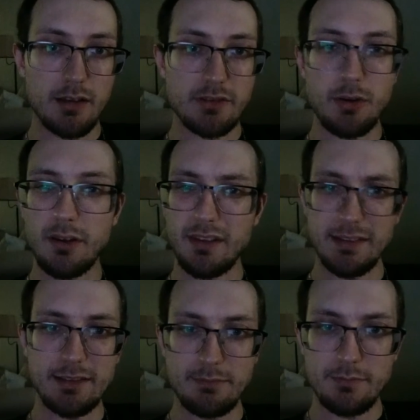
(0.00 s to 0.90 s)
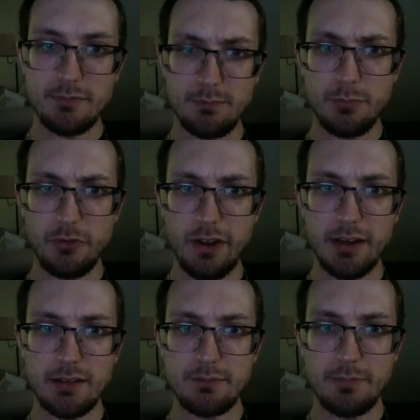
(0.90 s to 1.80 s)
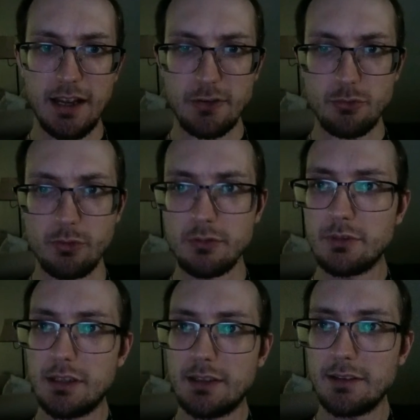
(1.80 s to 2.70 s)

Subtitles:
So I'd like to provide a actual,